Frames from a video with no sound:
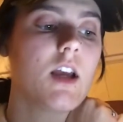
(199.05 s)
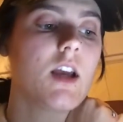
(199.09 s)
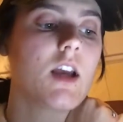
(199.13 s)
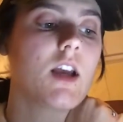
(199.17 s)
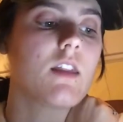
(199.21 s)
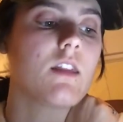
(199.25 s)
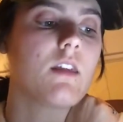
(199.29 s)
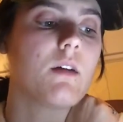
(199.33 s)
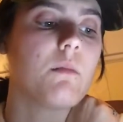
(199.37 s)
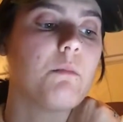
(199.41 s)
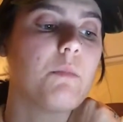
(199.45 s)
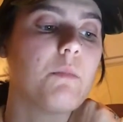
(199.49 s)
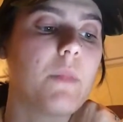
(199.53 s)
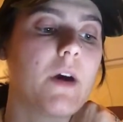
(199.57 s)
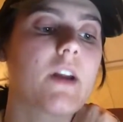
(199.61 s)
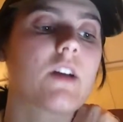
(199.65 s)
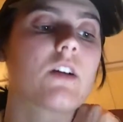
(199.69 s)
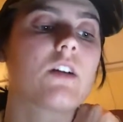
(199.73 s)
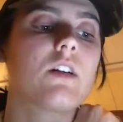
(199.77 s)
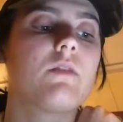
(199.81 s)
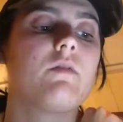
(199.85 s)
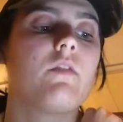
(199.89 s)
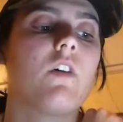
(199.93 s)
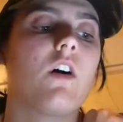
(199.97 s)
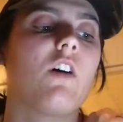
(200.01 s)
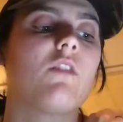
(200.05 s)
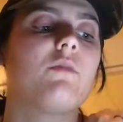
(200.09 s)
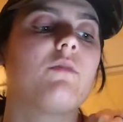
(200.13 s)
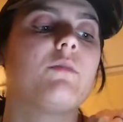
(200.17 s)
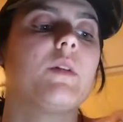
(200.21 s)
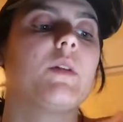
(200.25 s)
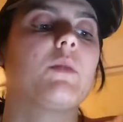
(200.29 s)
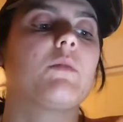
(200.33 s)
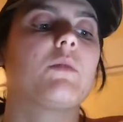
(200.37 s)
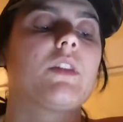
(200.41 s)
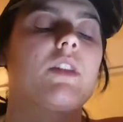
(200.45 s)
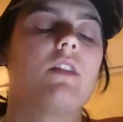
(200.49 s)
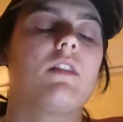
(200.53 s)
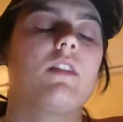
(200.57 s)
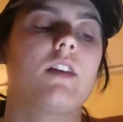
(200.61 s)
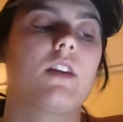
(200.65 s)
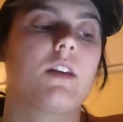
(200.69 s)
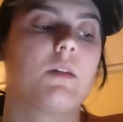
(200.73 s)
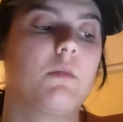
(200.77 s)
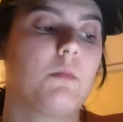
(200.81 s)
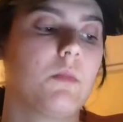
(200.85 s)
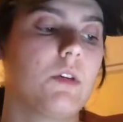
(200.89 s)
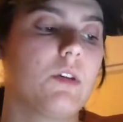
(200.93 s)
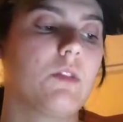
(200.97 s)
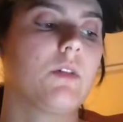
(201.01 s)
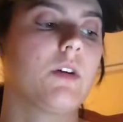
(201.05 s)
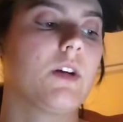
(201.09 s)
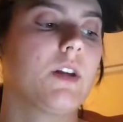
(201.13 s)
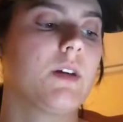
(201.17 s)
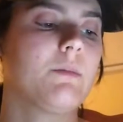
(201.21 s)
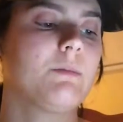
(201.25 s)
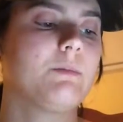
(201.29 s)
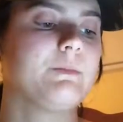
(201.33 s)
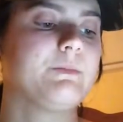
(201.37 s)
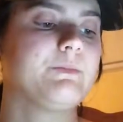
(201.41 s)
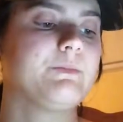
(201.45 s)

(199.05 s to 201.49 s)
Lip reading: and then better involvement within the community.